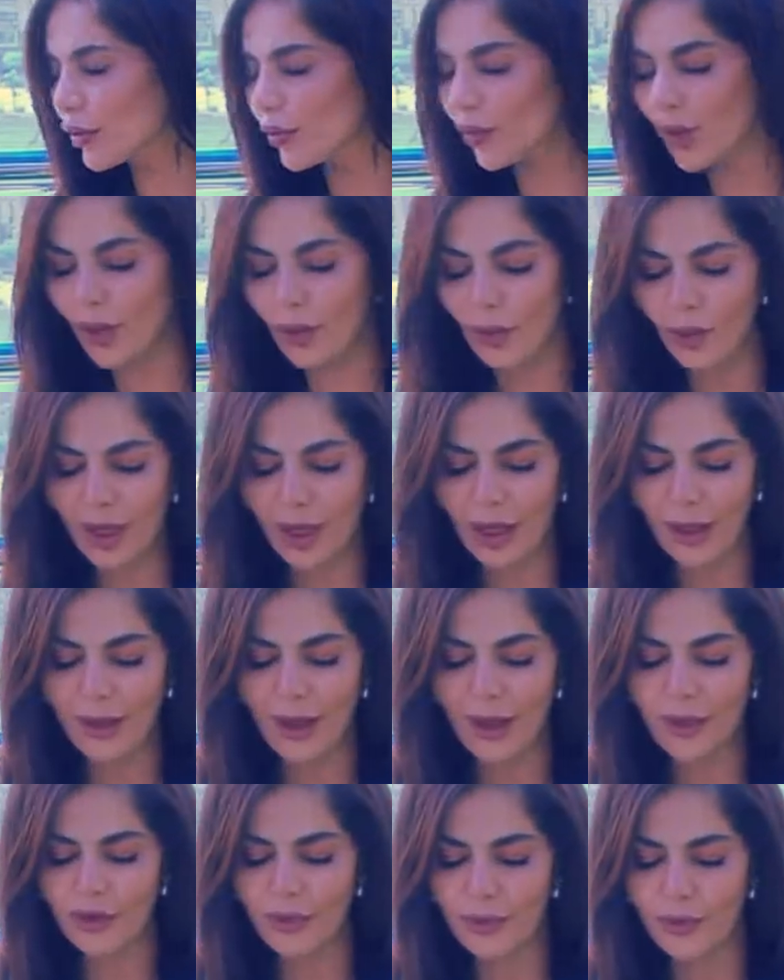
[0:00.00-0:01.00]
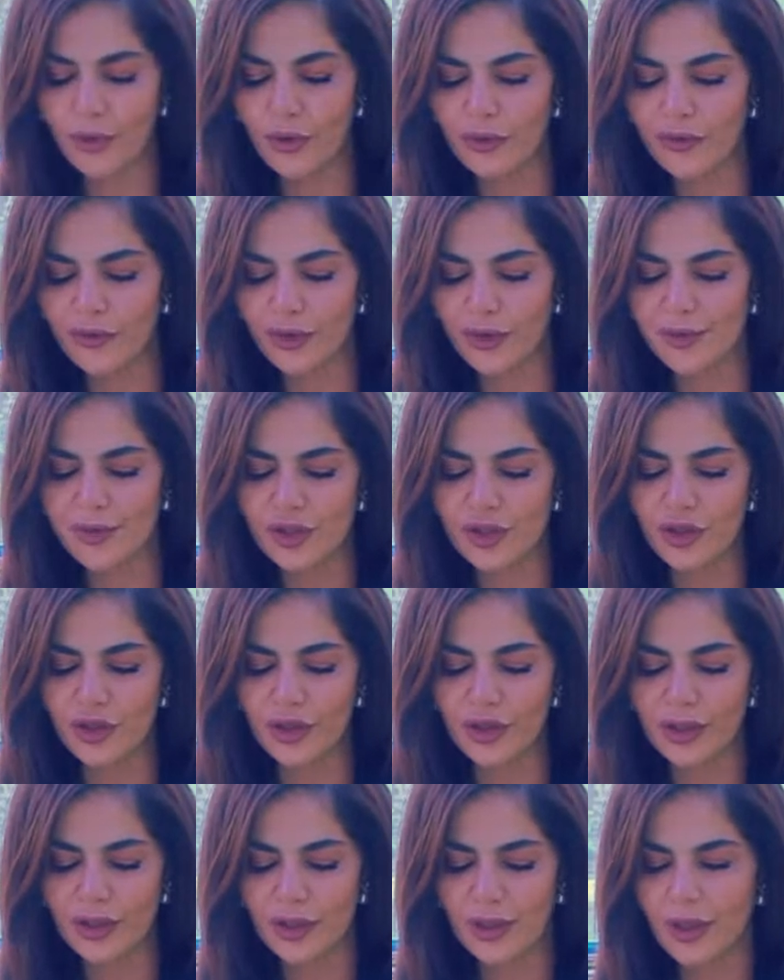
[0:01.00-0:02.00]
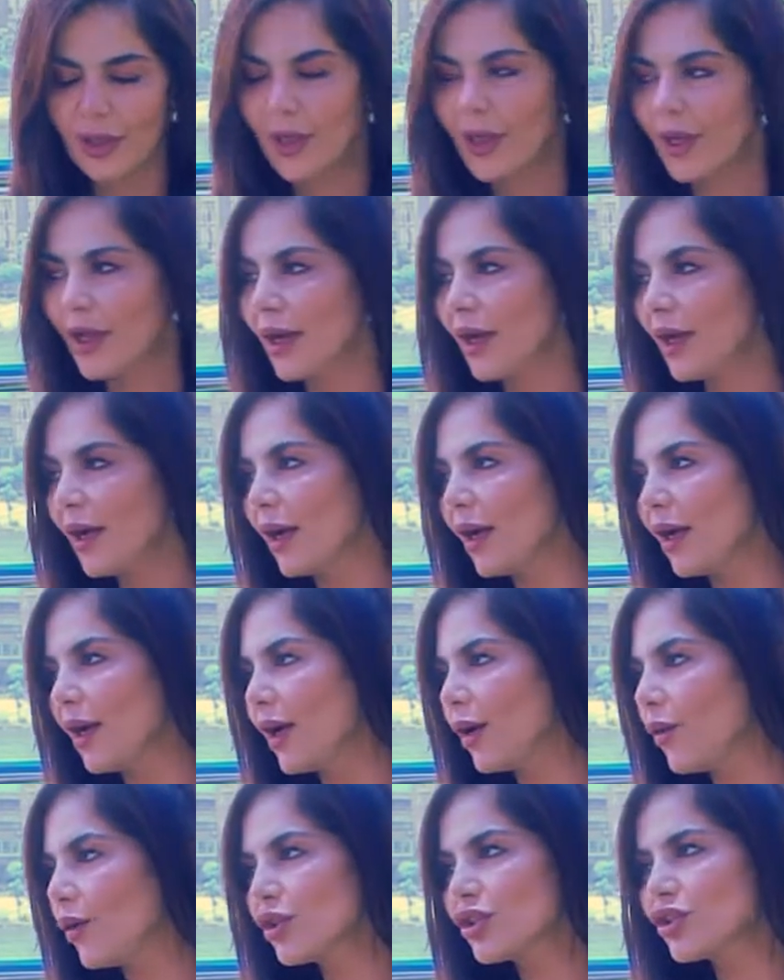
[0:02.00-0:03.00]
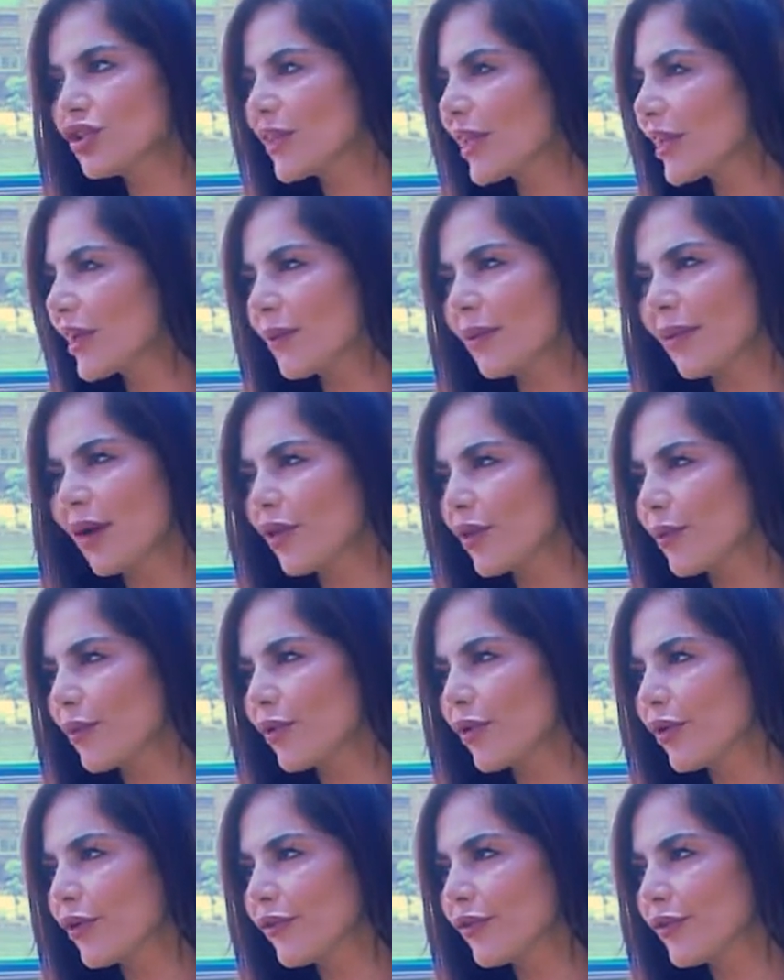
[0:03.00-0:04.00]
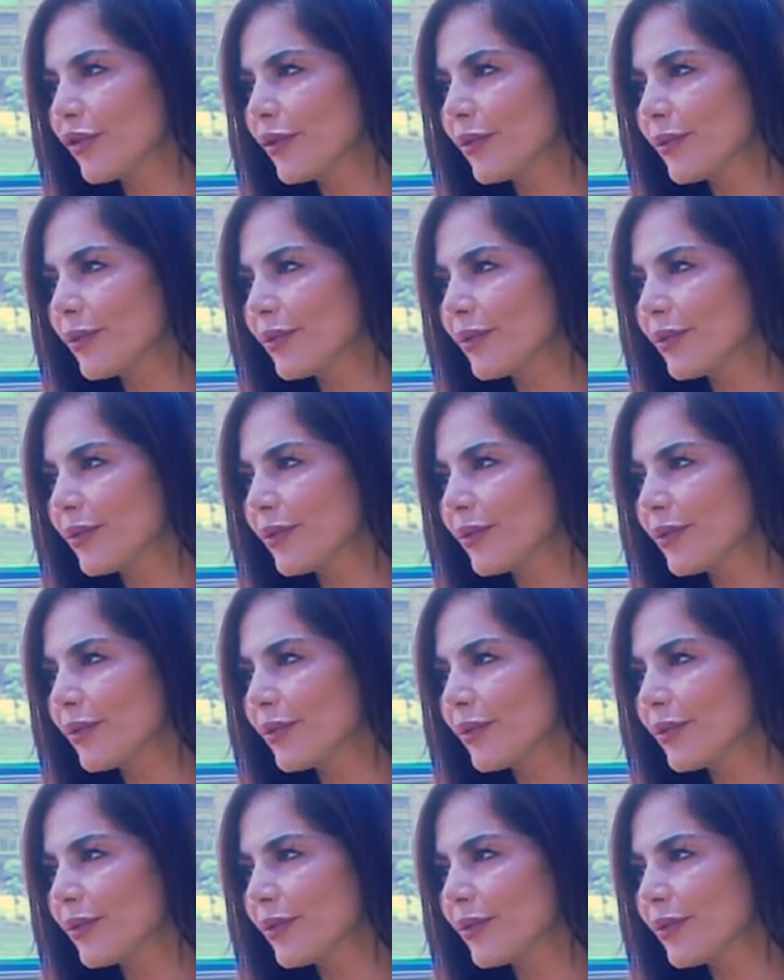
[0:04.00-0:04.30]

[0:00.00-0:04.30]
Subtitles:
What about the proverb, sir? What do you think about the proverb?